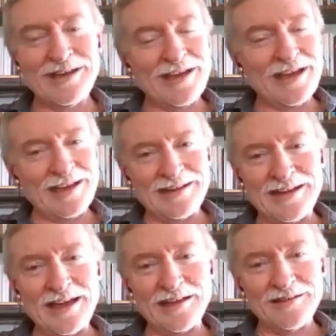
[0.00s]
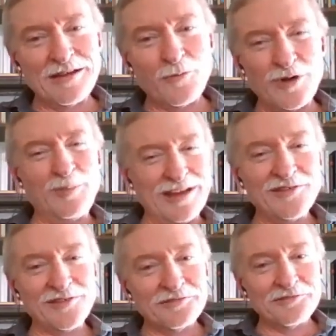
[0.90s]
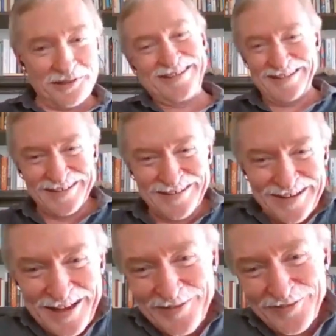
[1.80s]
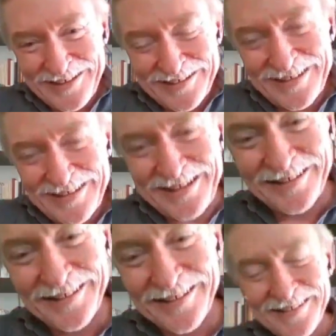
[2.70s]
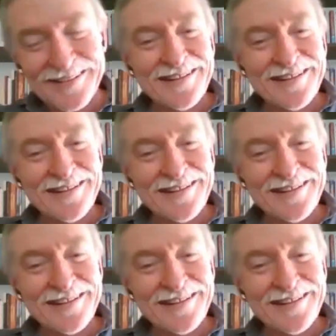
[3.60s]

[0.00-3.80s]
And right. yet, no, no, no. wouldn't it be nice to have these like,